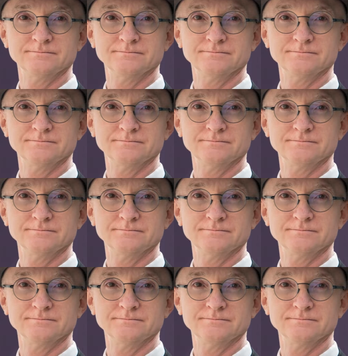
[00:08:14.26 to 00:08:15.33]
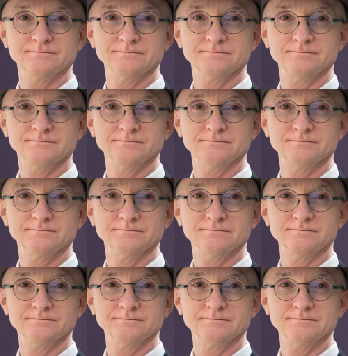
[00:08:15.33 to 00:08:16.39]

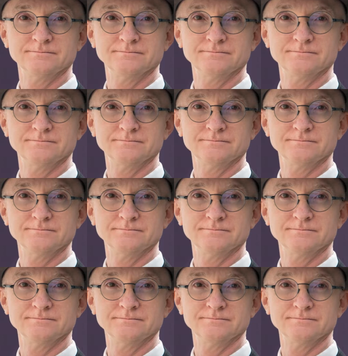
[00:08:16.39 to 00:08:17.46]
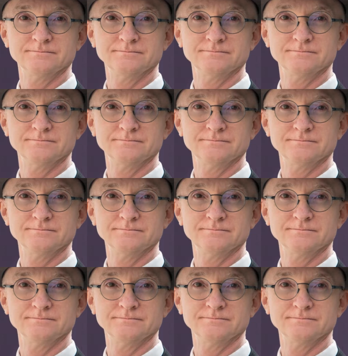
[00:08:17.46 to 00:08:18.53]

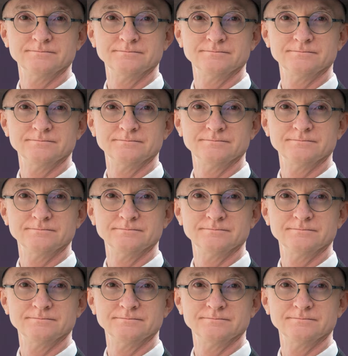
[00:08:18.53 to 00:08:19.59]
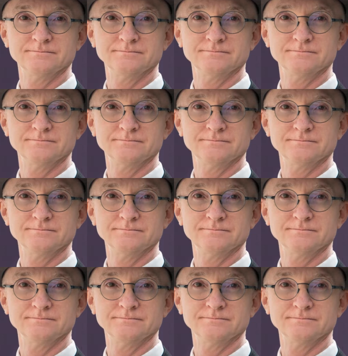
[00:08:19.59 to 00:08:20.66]

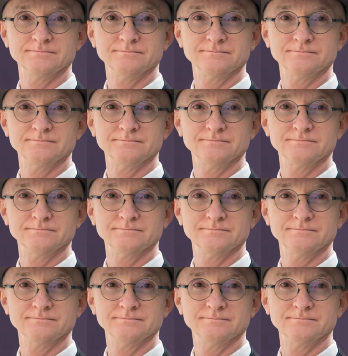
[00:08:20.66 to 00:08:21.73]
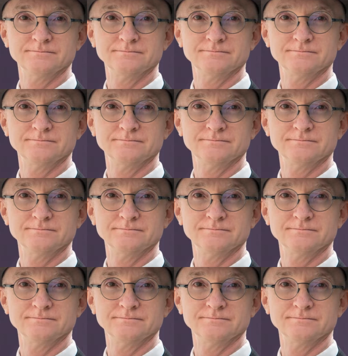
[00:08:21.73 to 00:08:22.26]
This is a still picture; no speech is visible.